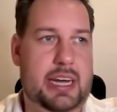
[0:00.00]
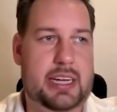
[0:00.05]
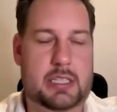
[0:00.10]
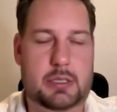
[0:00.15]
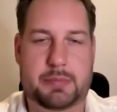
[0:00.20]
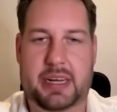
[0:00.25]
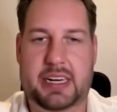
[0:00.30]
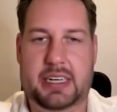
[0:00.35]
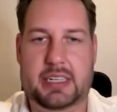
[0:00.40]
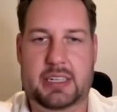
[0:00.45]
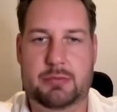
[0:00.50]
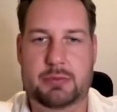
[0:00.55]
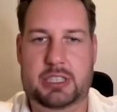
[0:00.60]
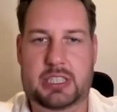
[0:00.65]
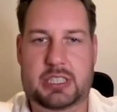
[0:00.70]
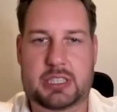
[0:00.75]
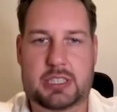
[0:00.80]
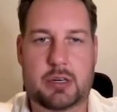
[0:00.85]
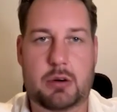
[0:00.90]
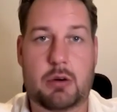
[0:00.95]
aspect that we
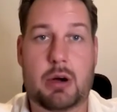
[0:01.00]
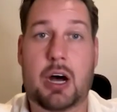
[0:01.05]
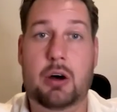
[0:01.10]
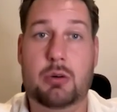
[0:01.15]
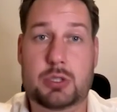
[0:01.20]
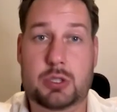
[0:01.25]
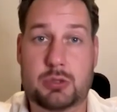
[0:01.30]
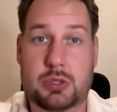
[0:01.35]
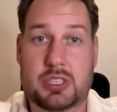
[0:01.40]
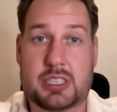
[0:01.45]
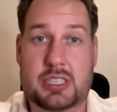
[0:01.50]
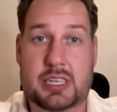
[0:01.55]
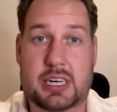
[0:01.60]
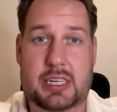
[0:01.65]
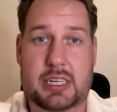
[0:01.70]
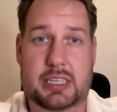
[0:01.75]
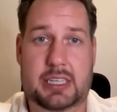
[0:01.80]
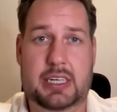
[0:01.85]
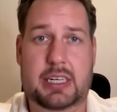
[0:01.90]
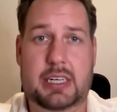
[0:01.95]
didn't know how to
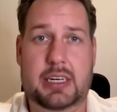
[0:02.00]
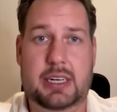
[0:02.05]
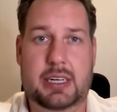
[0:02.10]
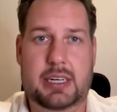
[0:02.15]
study